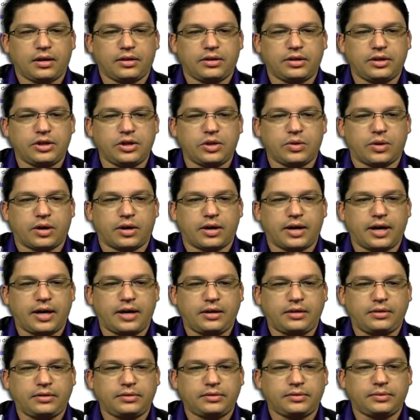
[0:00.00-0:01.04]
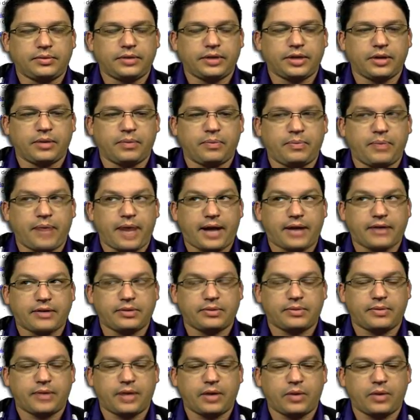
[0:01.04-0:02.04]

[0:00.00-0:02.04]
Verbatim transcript: the URL, go back to my